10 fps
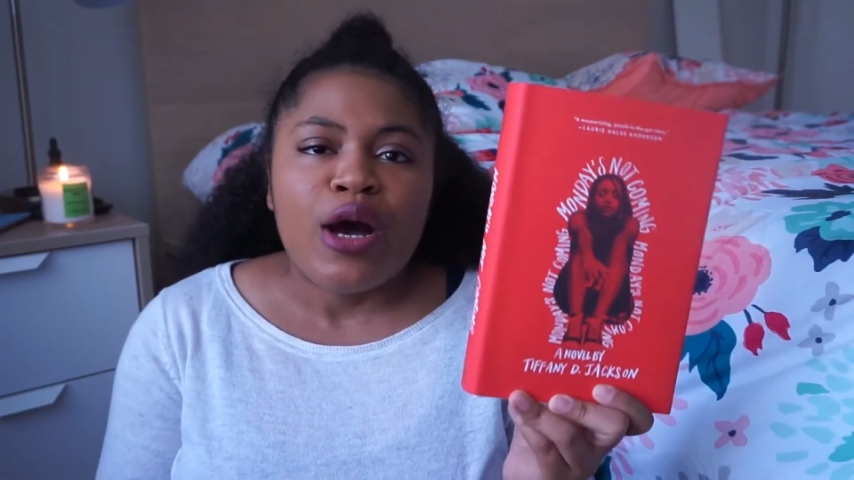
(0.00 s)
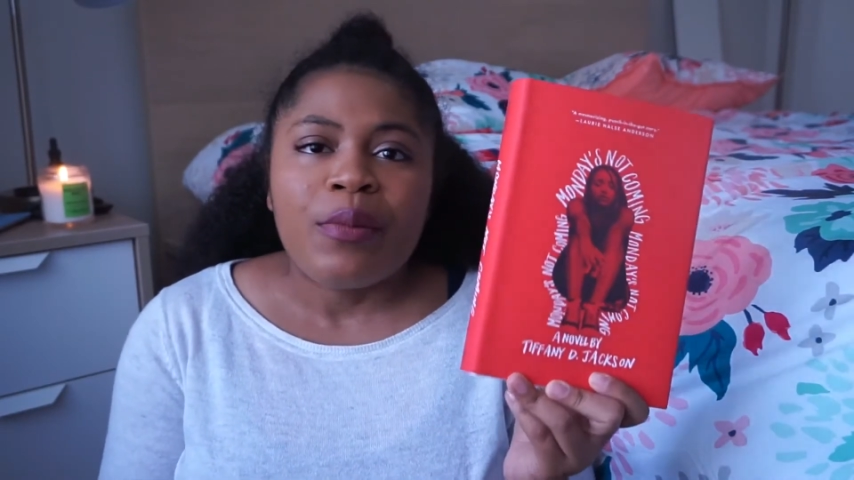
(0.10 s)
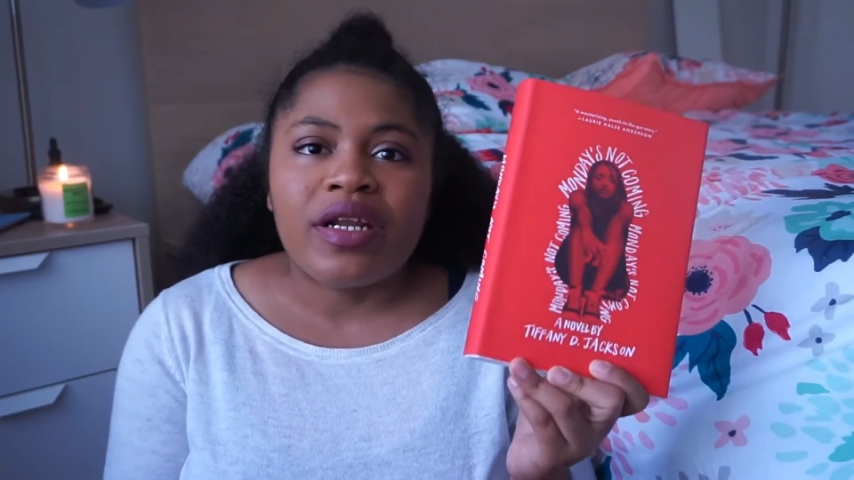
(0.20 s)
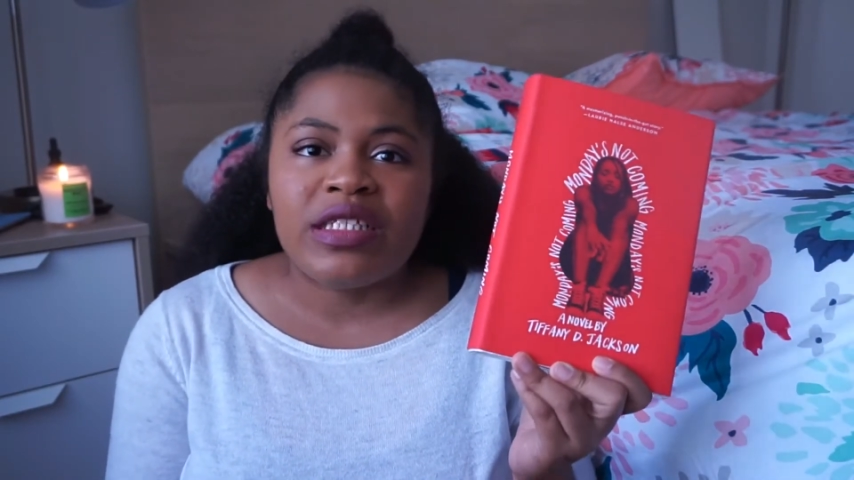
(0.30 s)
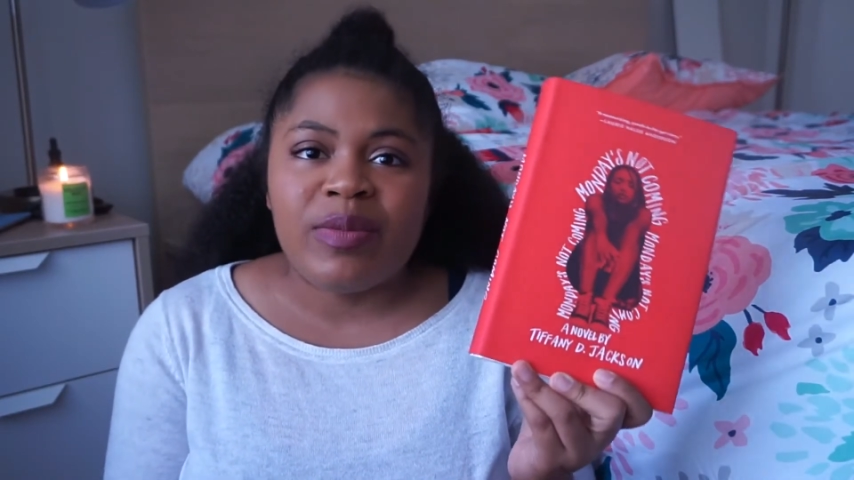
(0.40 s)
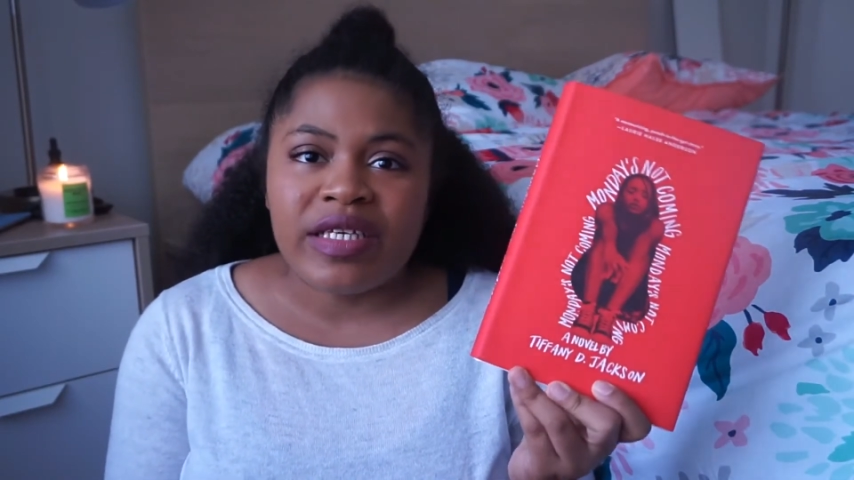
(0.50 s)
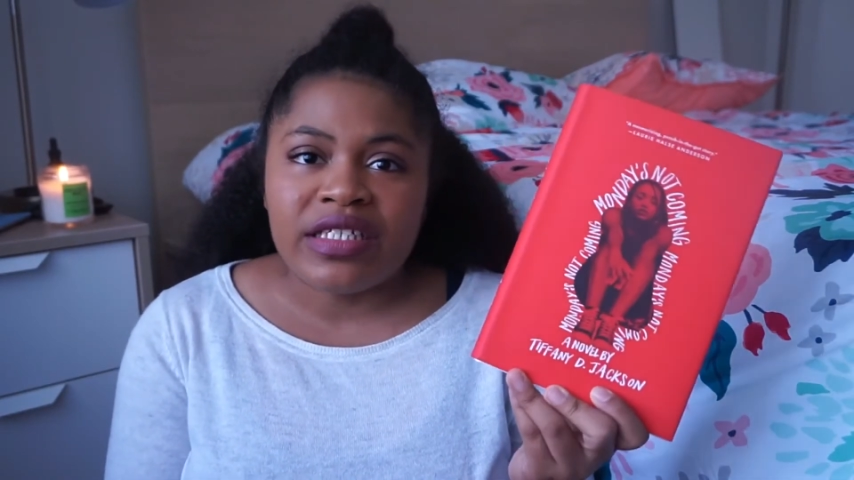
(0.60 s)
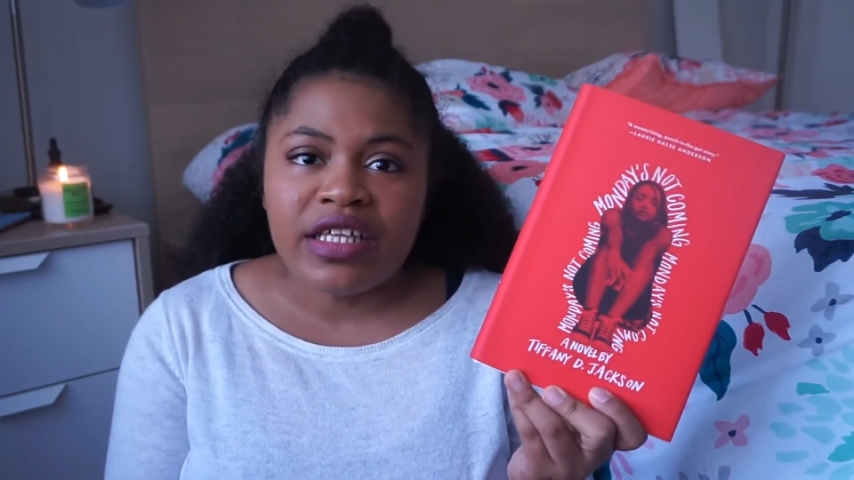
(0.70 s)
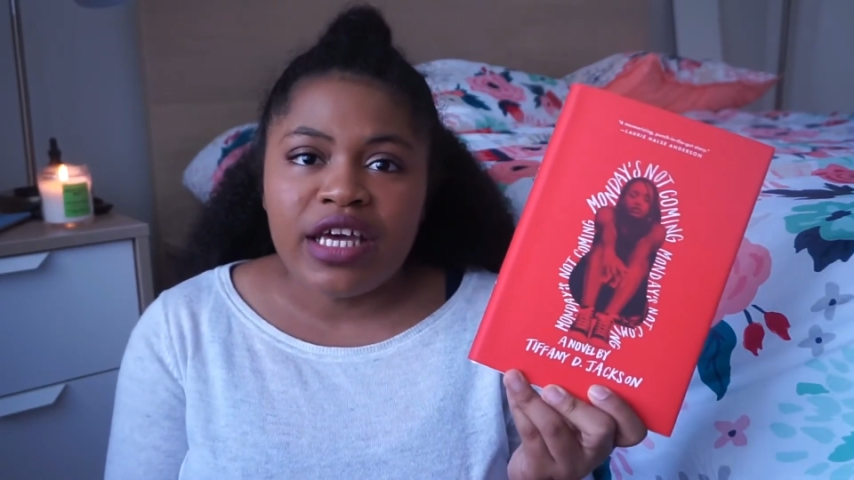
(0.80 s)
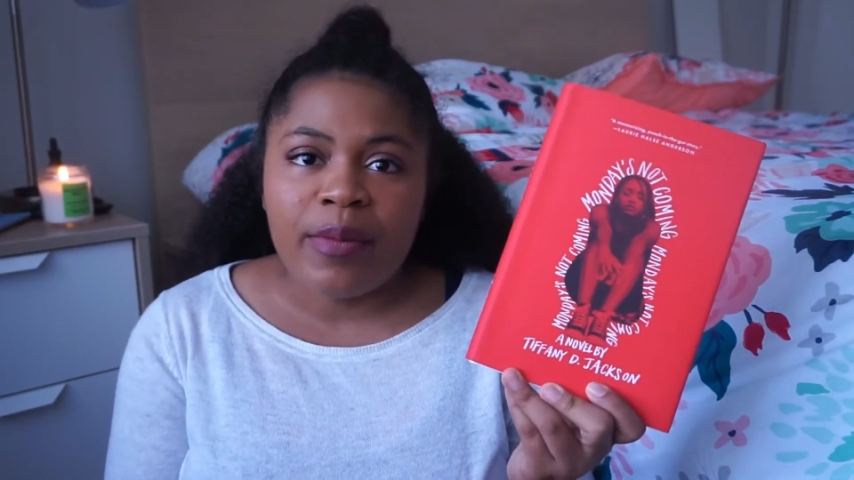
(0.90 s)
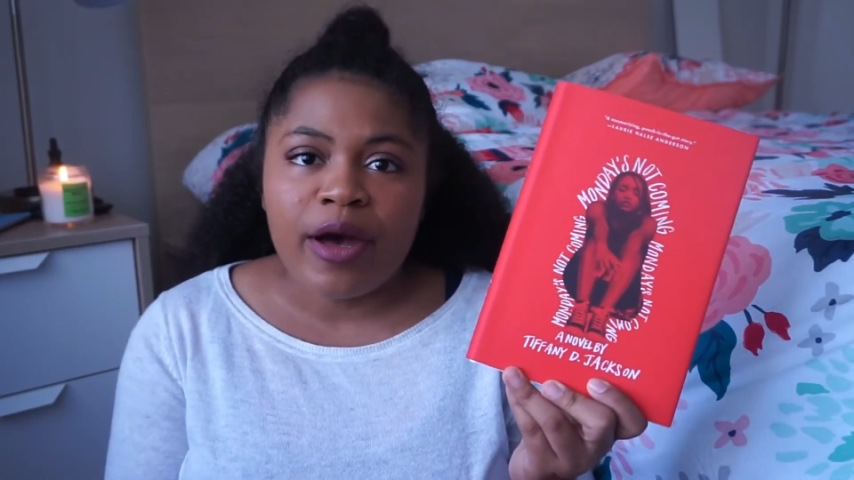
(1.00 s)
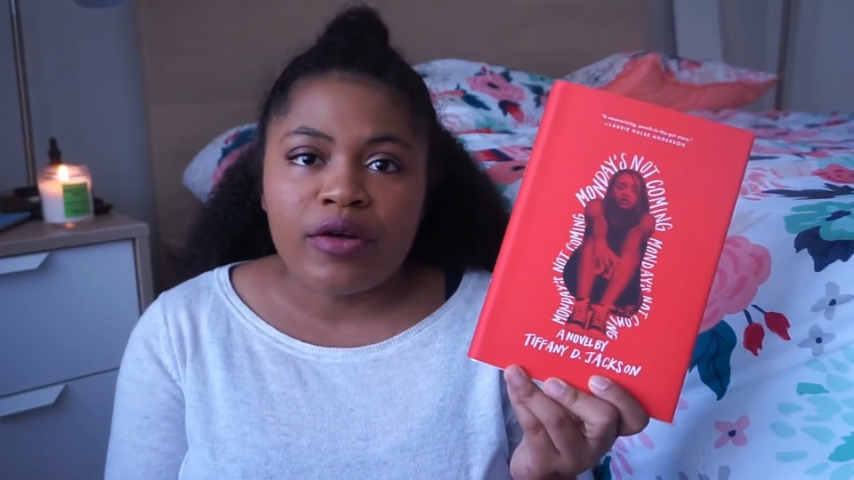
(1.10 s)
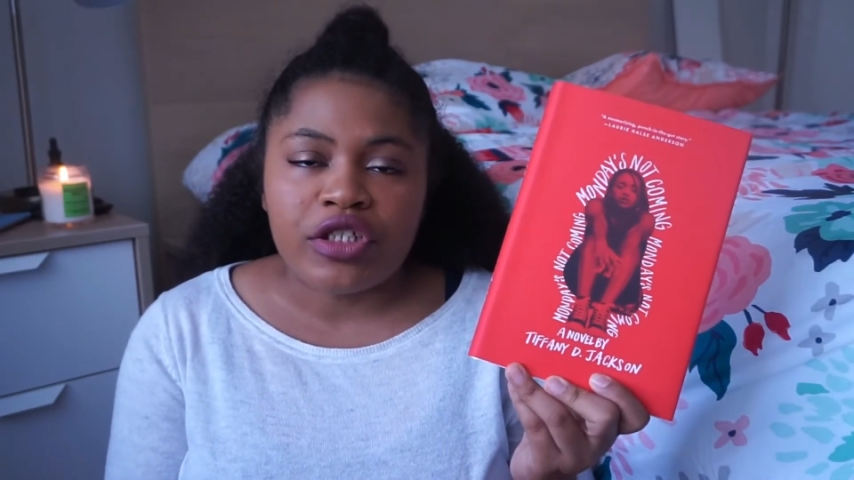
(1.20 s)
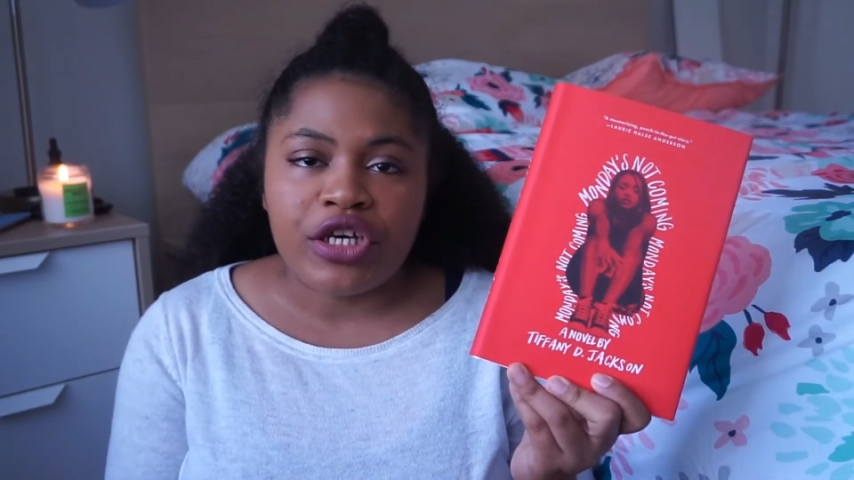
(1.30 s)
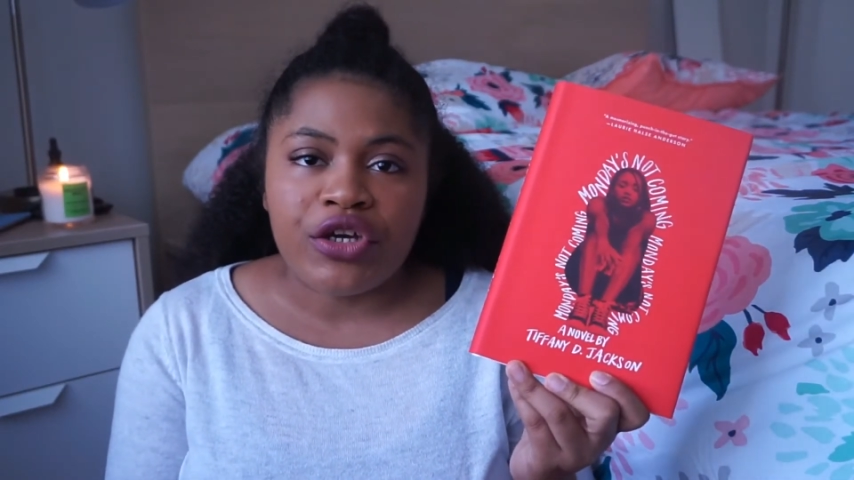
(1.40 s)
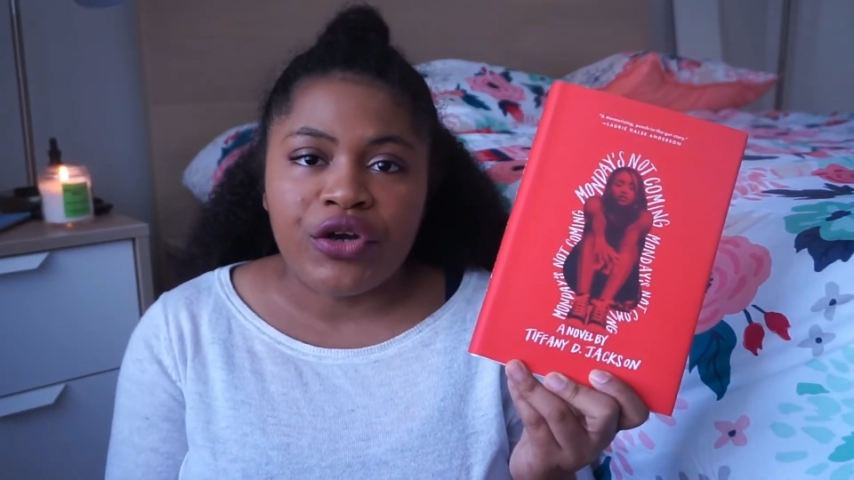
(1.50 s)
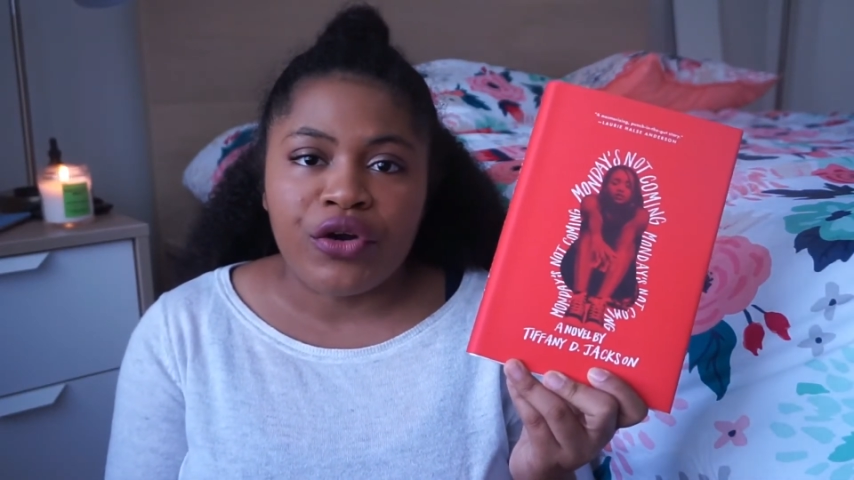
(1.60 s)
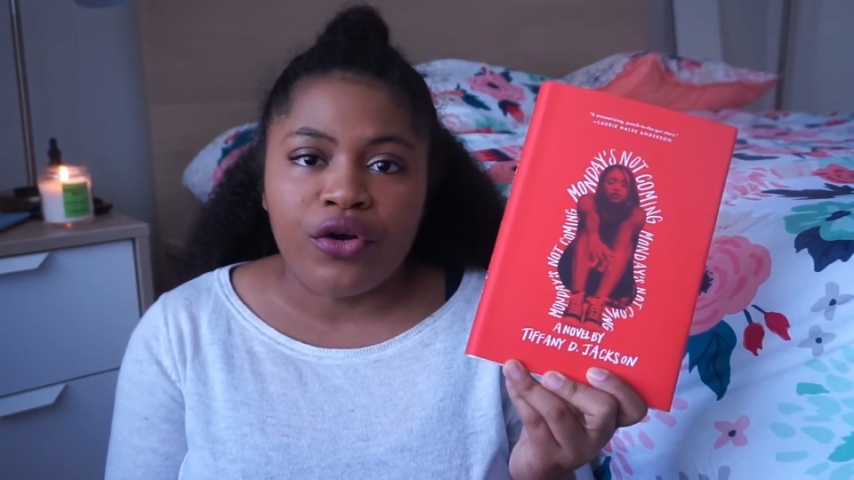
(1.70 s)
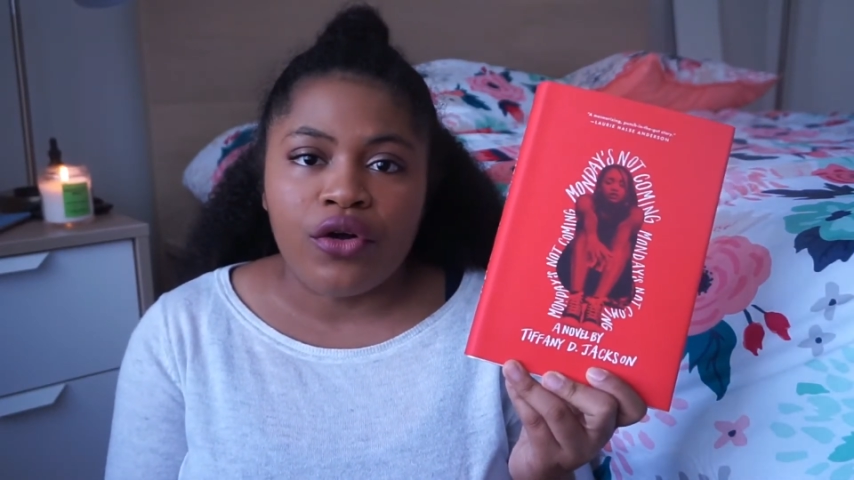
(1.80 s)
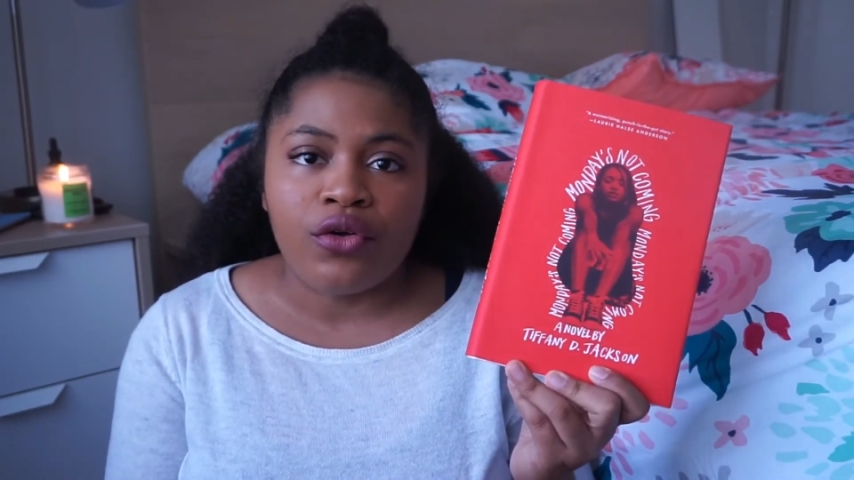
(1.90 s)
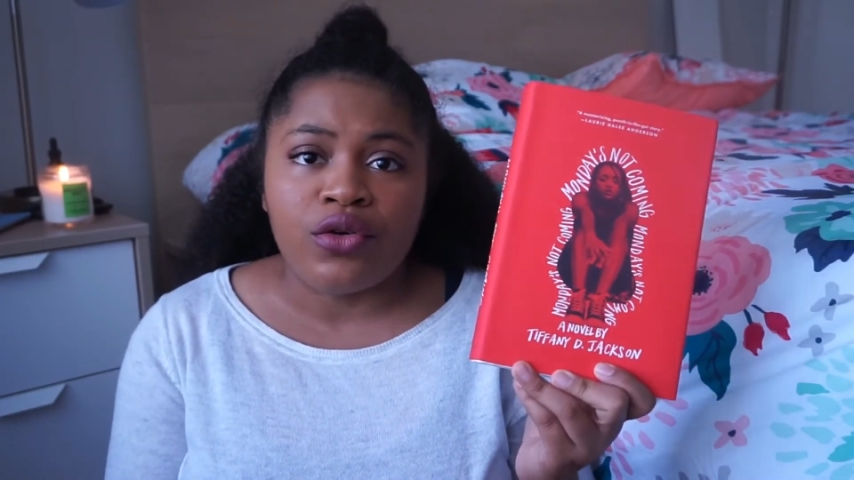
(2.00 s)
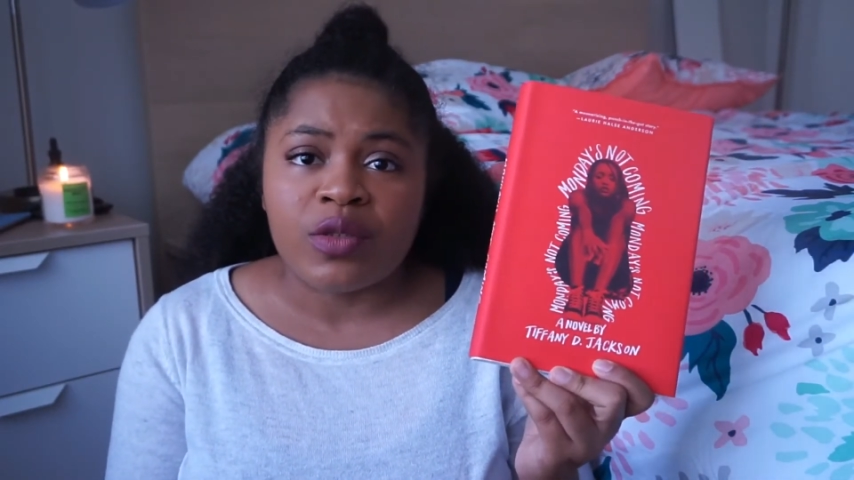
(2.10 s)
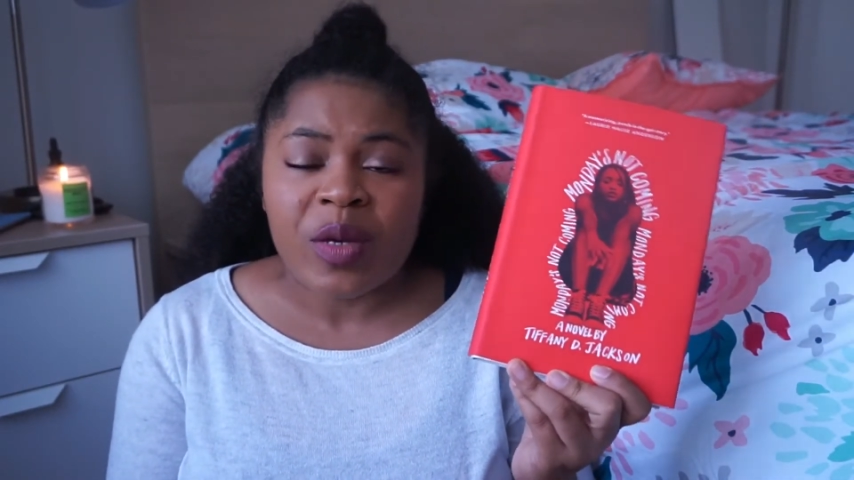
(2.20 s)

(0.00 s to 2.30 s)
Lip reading: but it's basically about a girl who's